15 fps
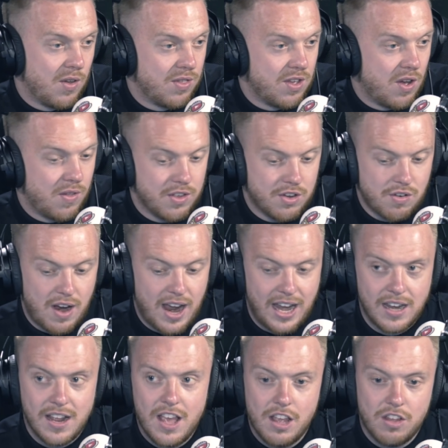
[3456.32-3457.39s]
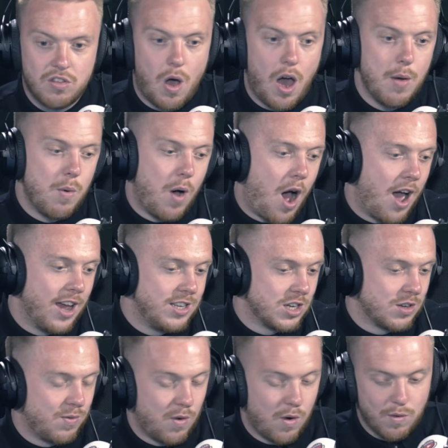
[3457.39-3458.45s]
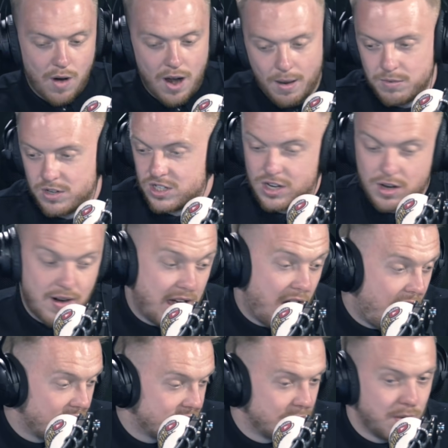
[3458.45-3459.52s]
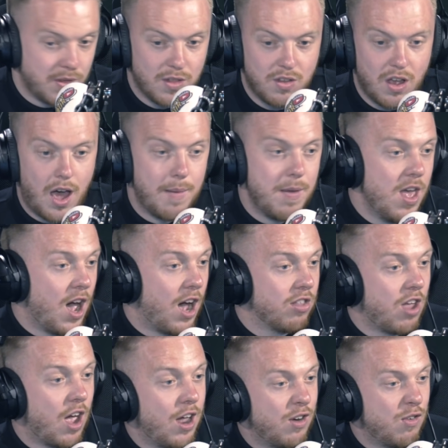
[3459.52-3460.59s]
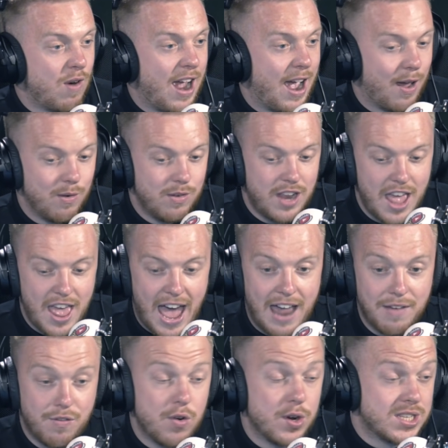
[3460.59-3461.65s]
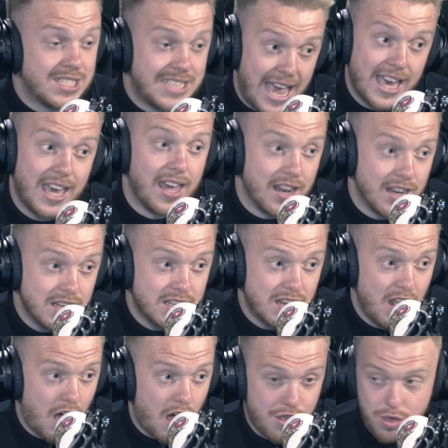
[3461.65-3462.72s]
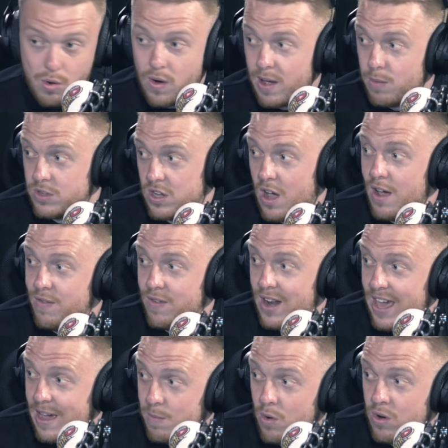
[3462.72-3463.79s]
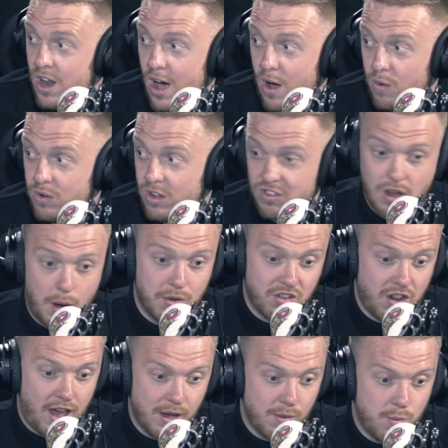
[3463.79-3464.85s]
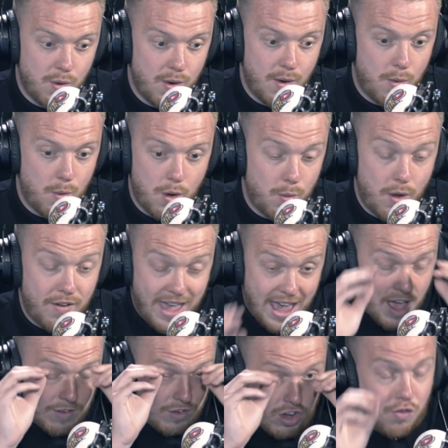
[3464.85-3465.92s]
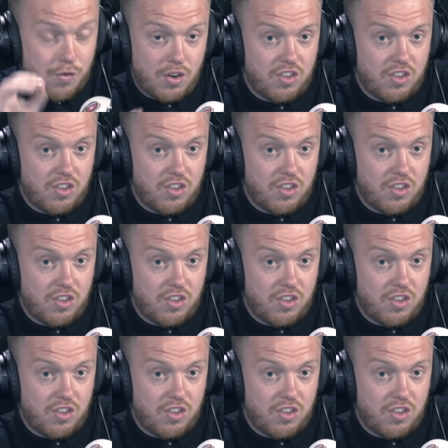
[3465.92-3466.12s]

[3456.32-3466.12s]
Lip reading: on the train. So I just thought, right, I'm just going to ask someone the time. I turned round and for a second, I thought it was either Liam or Noel because I was like, just